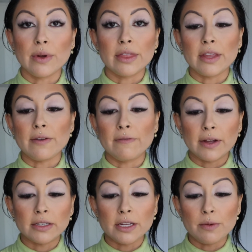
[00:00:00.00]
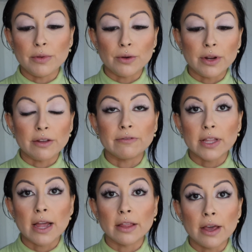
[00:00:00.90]
with the Fenty Beauty
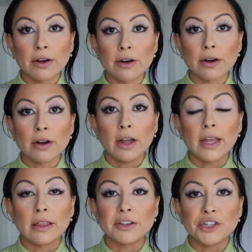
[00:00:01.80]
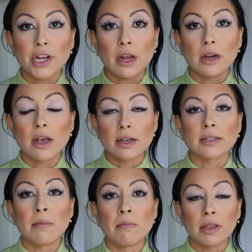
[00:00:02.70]
Fly Liner in the shade Cause
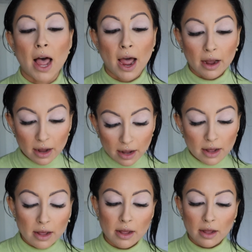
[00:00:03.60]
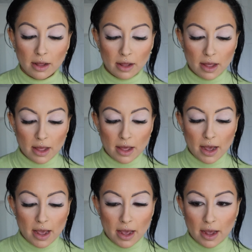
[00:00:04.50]
I'm Black.
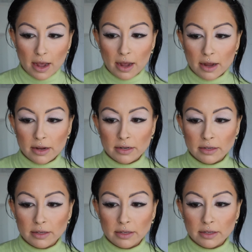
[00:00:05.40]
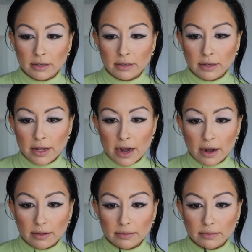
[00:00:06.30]
And
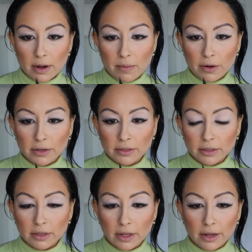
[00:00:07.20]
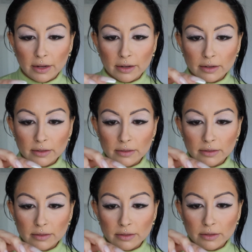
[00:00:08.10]
yeah, I'm honestly like
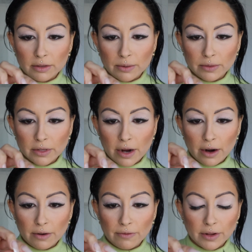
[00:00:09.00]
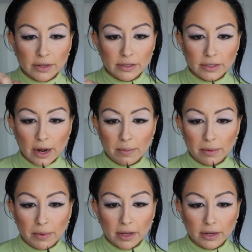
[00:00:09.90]
so scared for this step
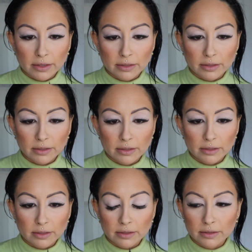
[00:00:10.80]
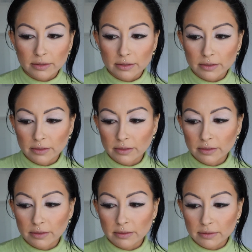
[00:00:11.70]
because
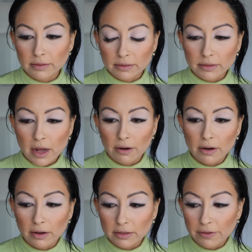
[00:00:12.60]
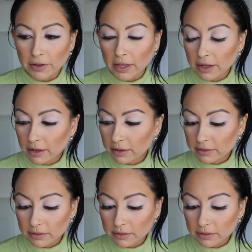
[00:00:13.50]
I don't know, I feel like